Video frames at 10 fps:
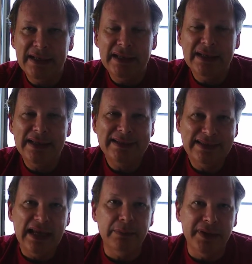is
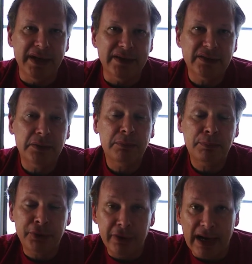10 minutes
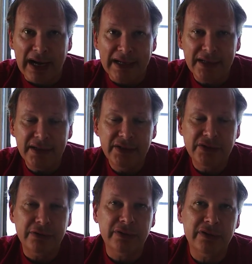per eye. So
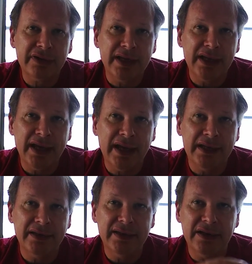you're looking at,
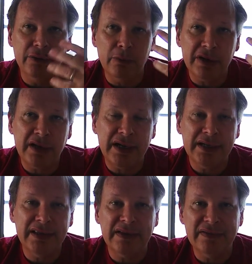they do one eye,
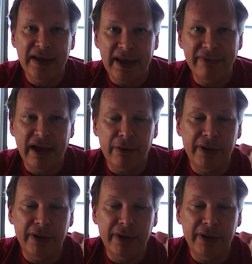that's a half hour.